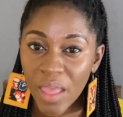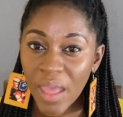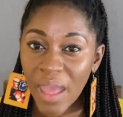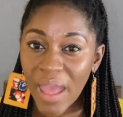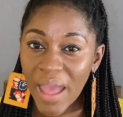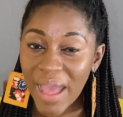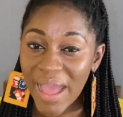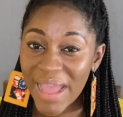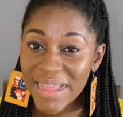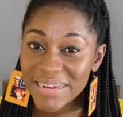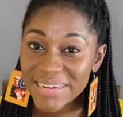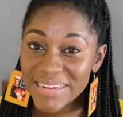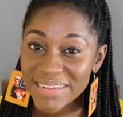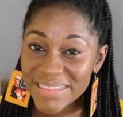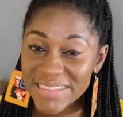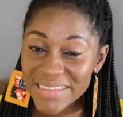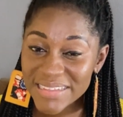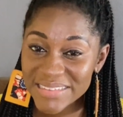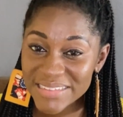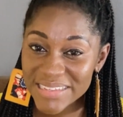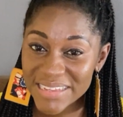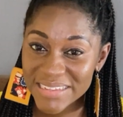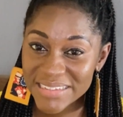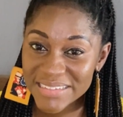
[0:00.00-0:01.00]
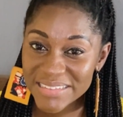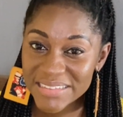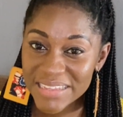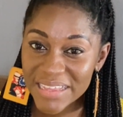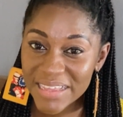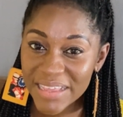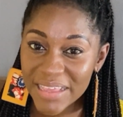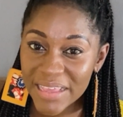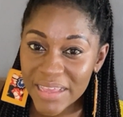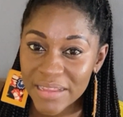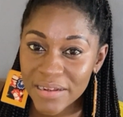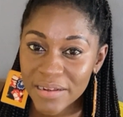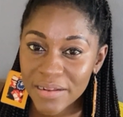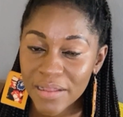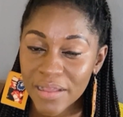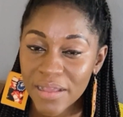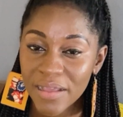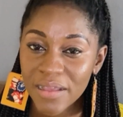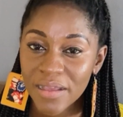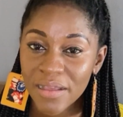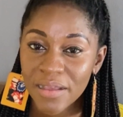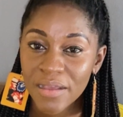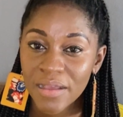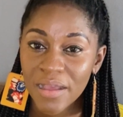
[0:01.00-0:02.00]
I did the test again.
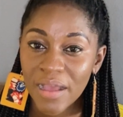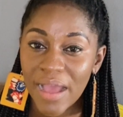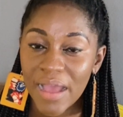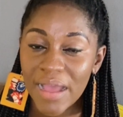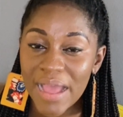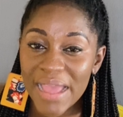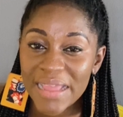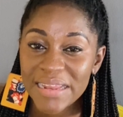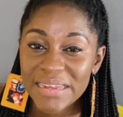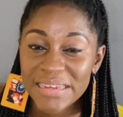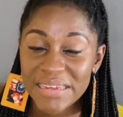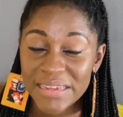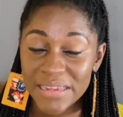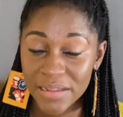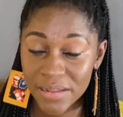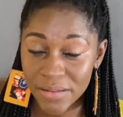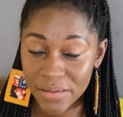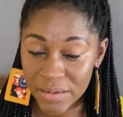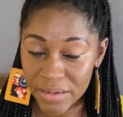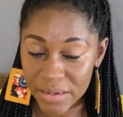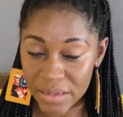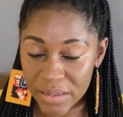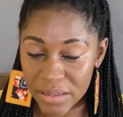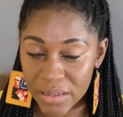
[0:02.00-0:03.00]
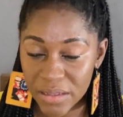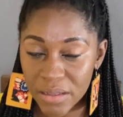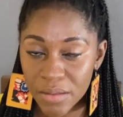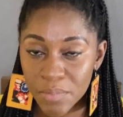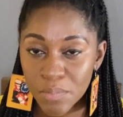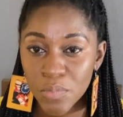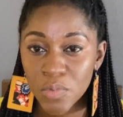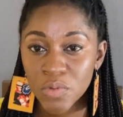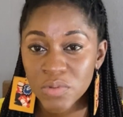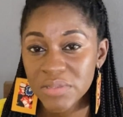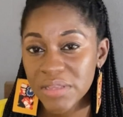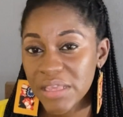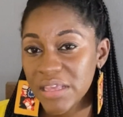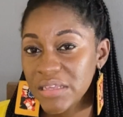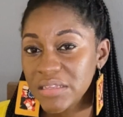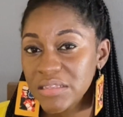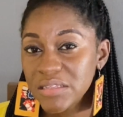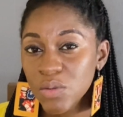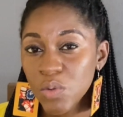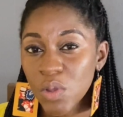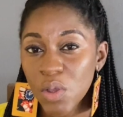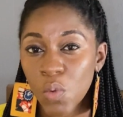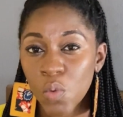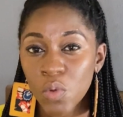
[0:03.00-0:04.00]
Ideally, in most
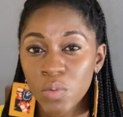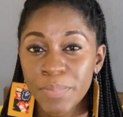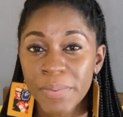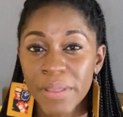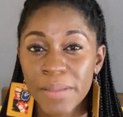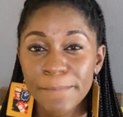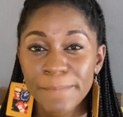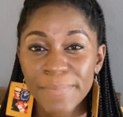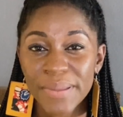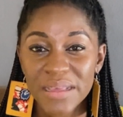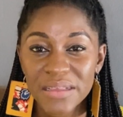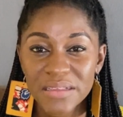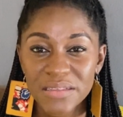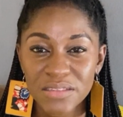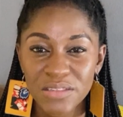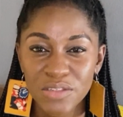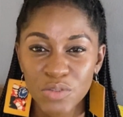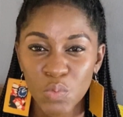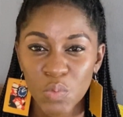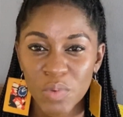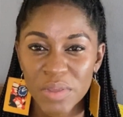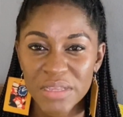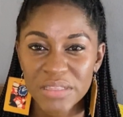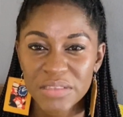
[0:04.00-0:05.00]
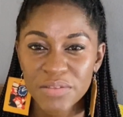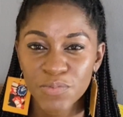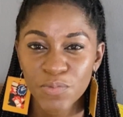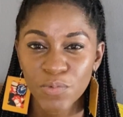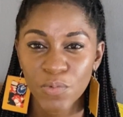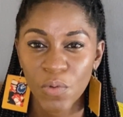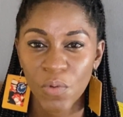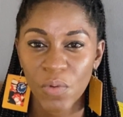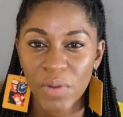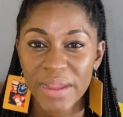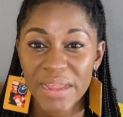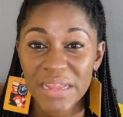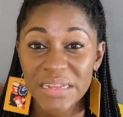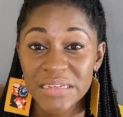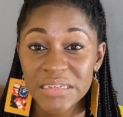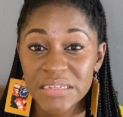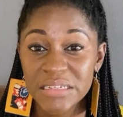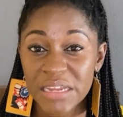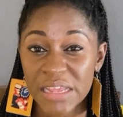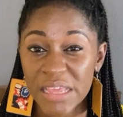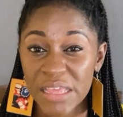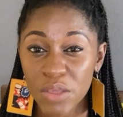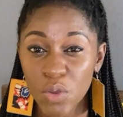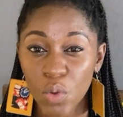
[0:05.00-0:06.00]
cases, it would be best to wait for a
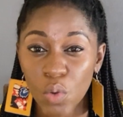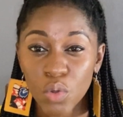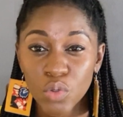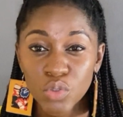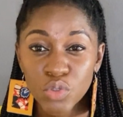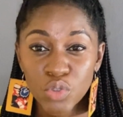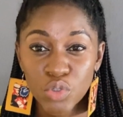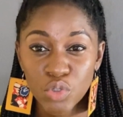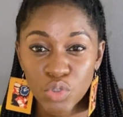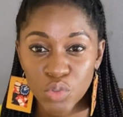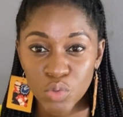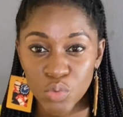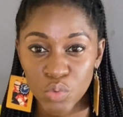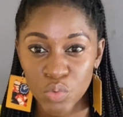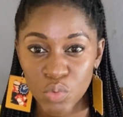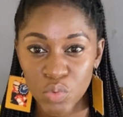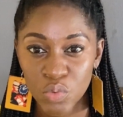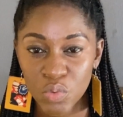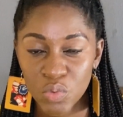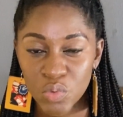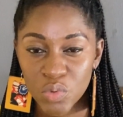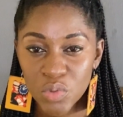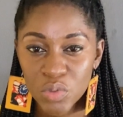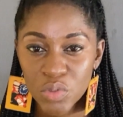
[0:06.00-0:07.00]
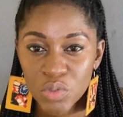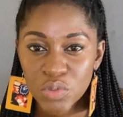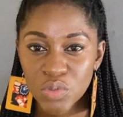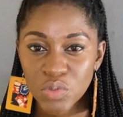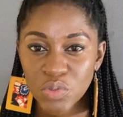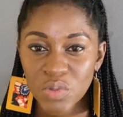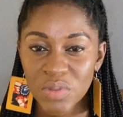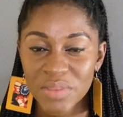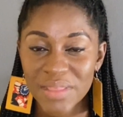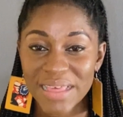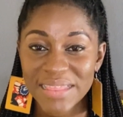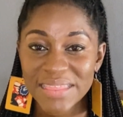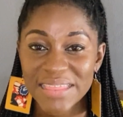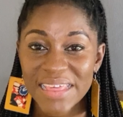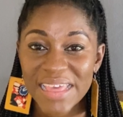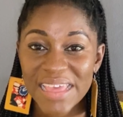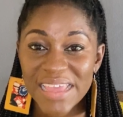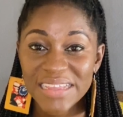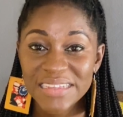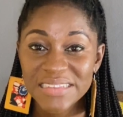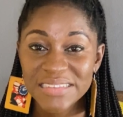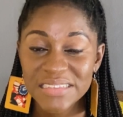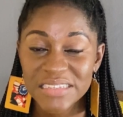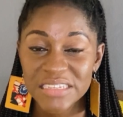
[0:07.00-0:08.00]
day or two so that the
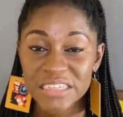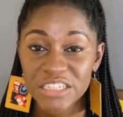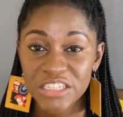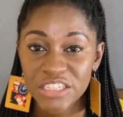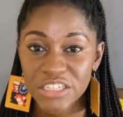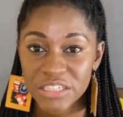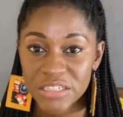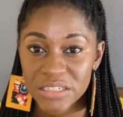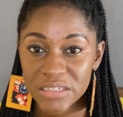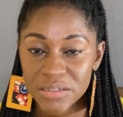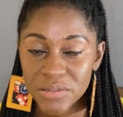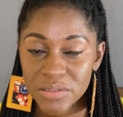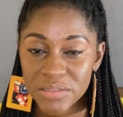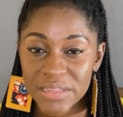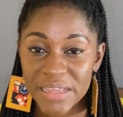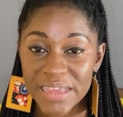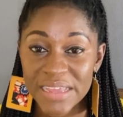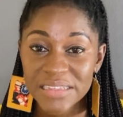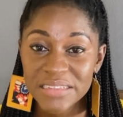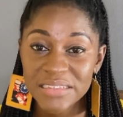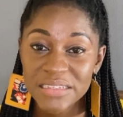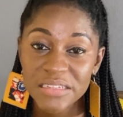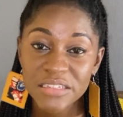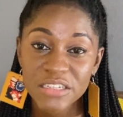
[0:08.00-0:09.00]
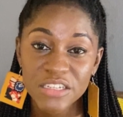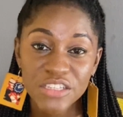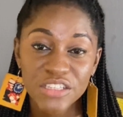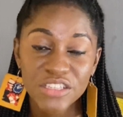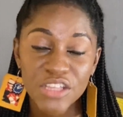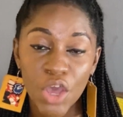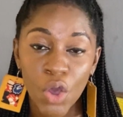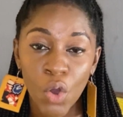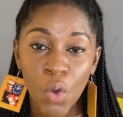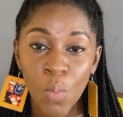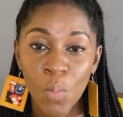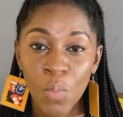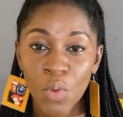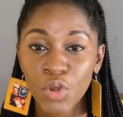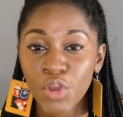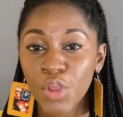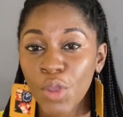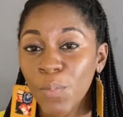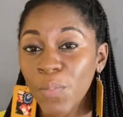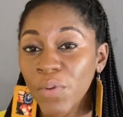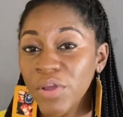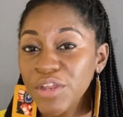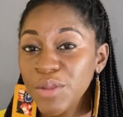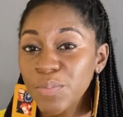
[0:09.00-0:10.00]
HCG is the hormone
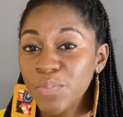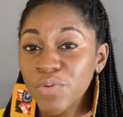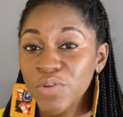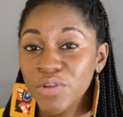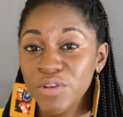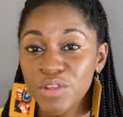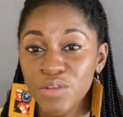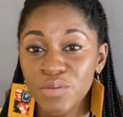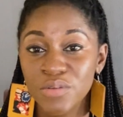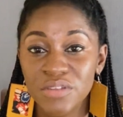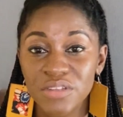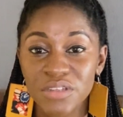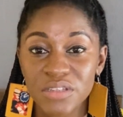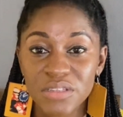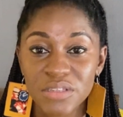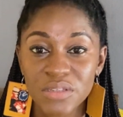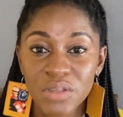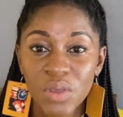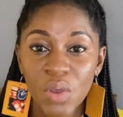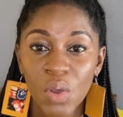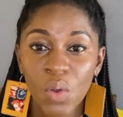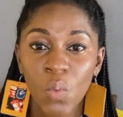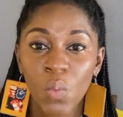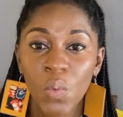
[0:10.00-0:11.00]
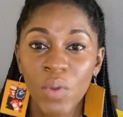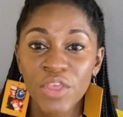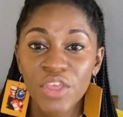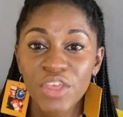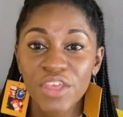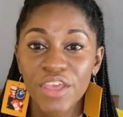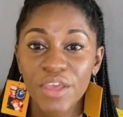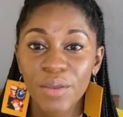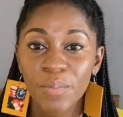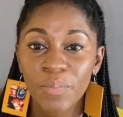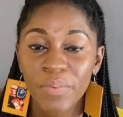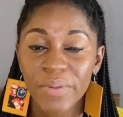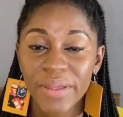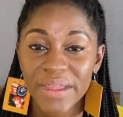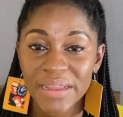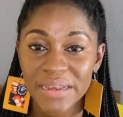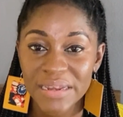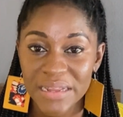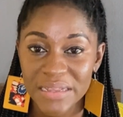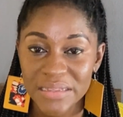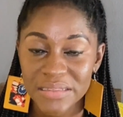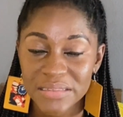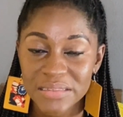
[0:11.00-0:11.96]
your body produces when you get pregnant.